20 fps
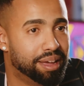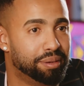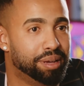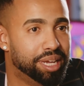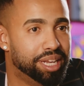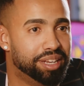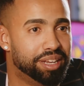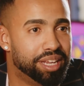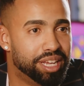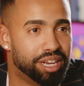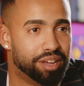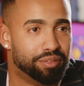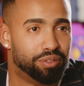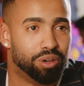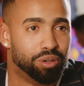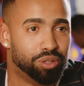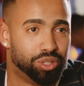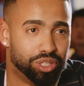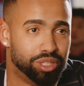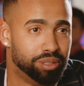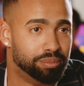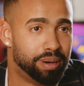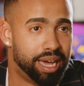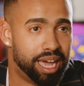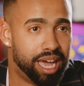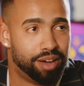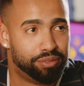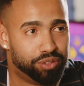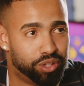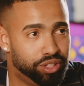in Evolution
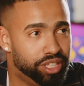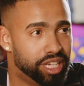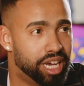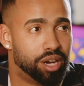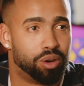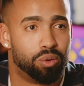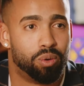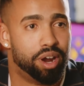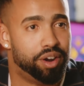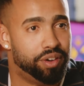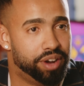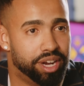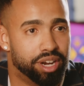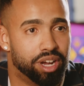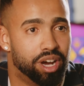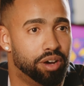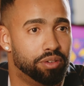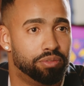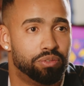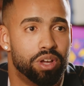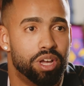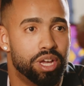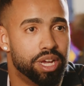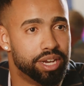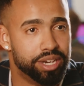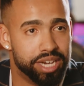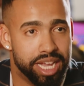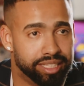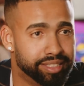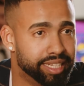after the acquiring of
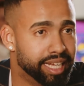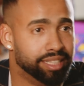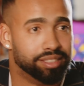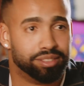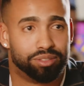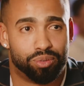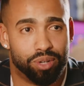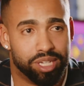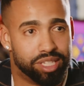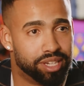NetEnt, Red